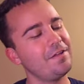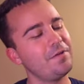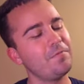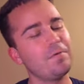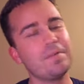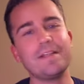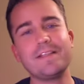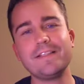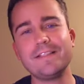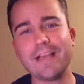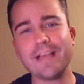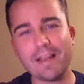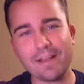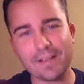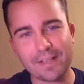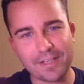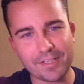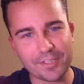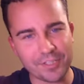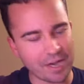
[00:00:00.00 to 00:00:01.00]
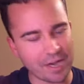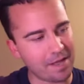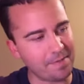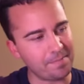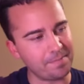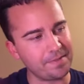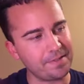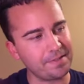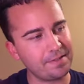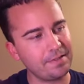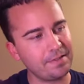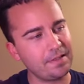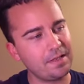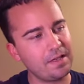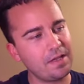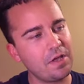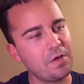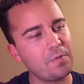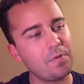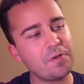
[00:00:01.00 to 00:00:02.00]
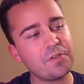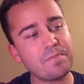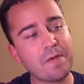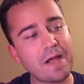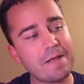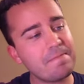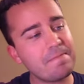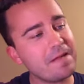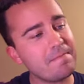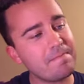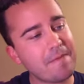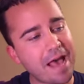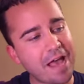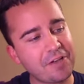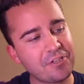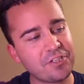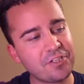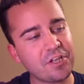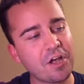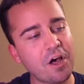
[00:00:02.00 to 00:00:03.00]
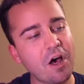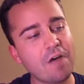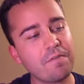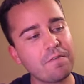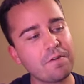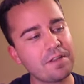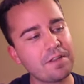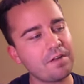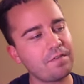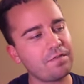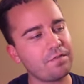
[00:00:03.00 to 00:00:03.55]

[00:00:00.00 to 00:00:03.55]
With its delicate gems, which might be imagined to offer their